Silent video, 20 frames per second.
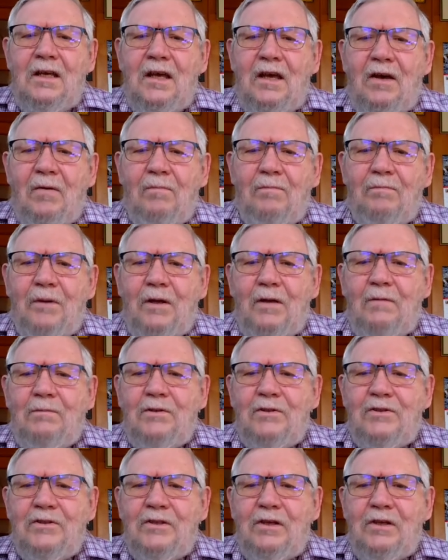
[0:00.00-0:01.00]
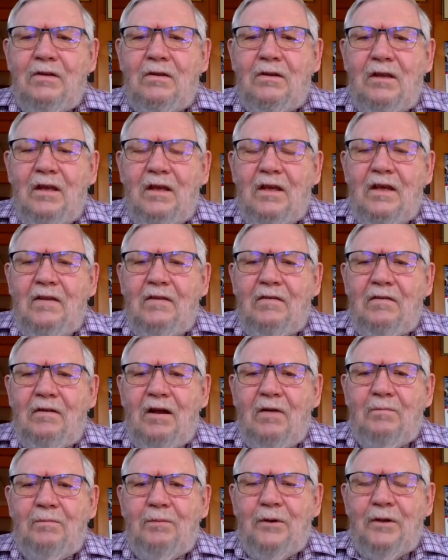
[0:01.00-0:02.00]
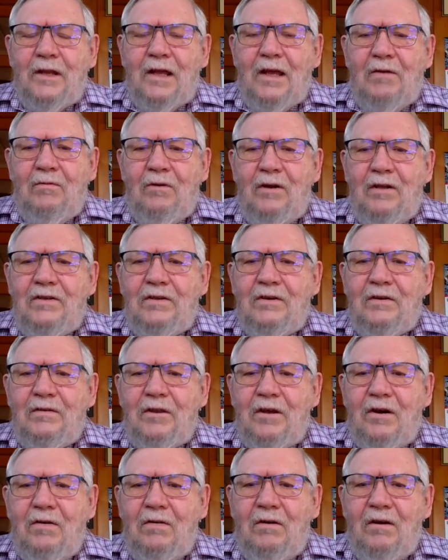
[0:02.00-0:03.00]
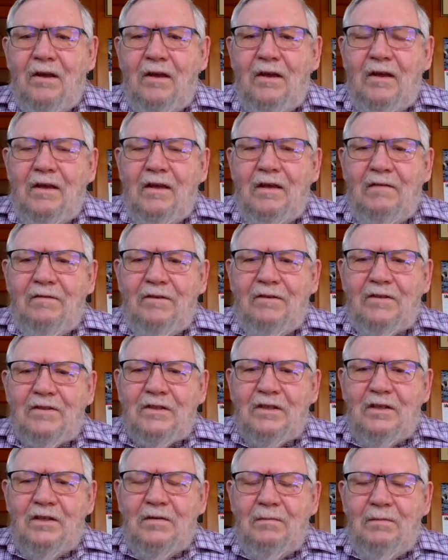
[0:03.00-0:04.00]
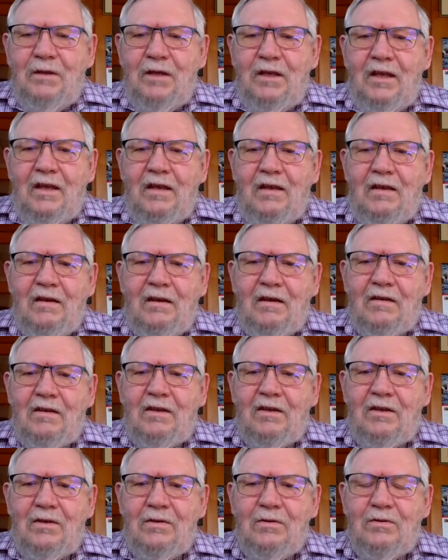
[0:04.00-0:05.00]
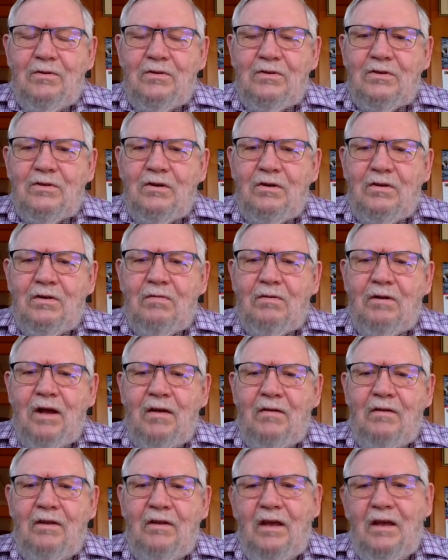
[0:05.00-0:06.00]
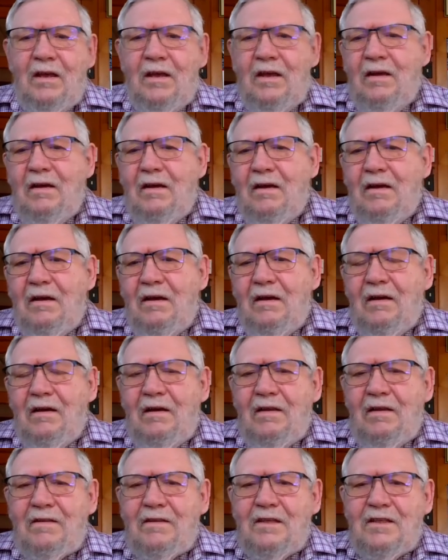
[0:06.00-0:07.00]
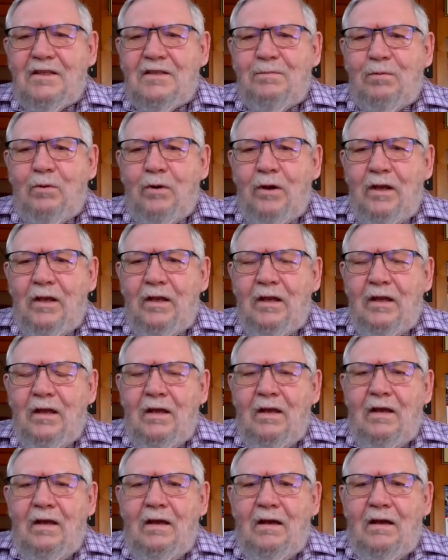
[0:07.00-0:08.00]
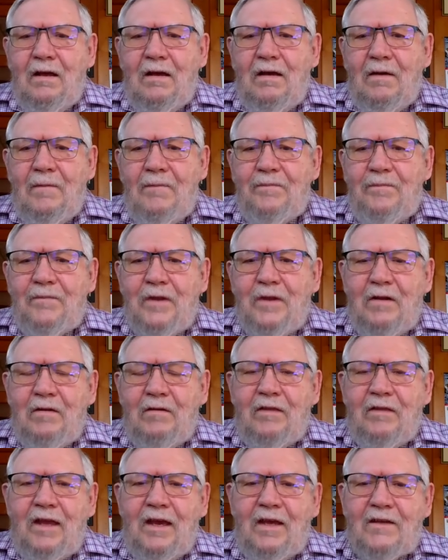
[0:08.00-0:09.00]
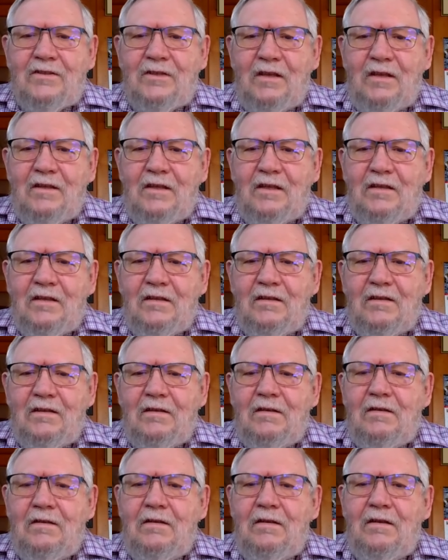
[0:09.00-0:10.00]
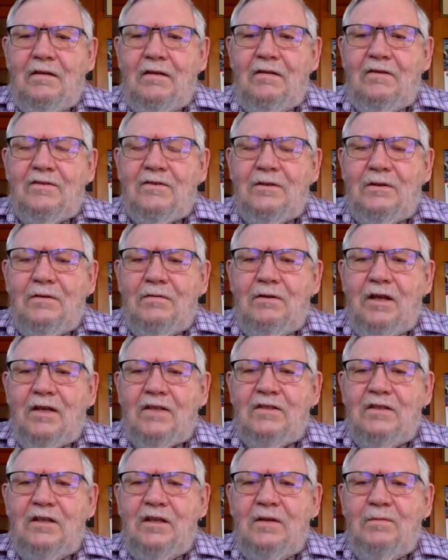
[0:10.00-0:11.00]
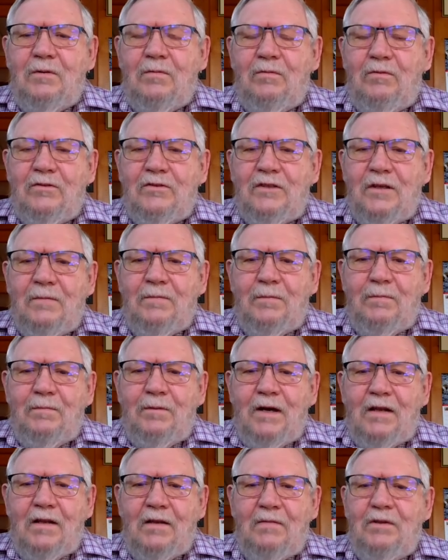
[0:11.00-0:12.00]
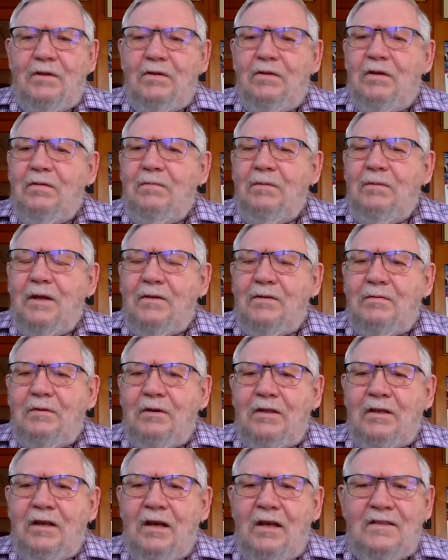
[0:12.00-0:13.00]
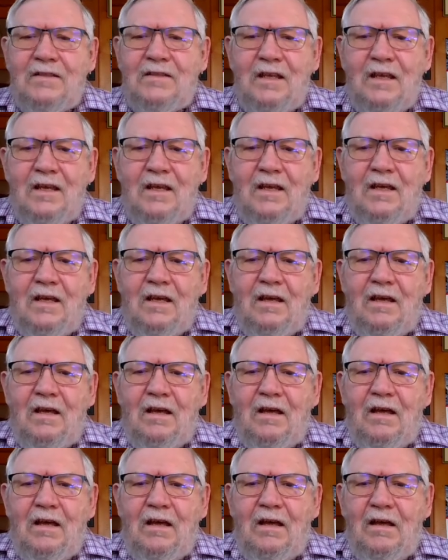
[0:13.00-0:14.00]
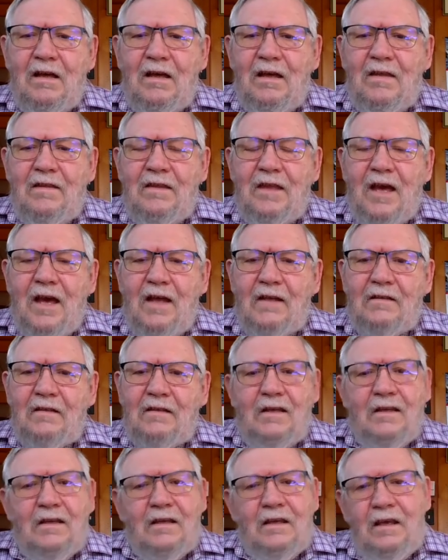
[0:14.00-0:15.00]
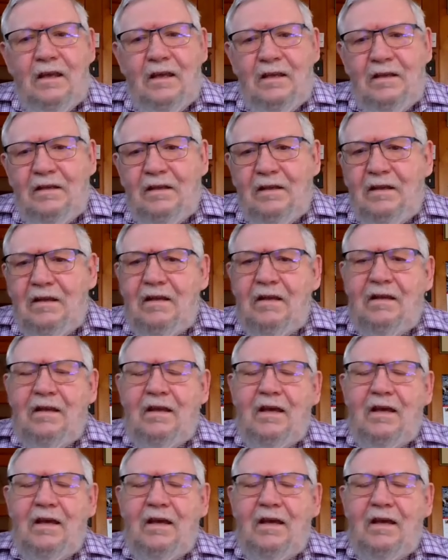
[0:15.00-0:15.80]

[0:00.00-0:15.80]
help uh, Brazil in their output. I wonder, though, if it's going to be a huge turnaround uh, at this point. Uh, you know, actually, I think the the StoneX number was up about a million metric tons, uh, and that, and uh,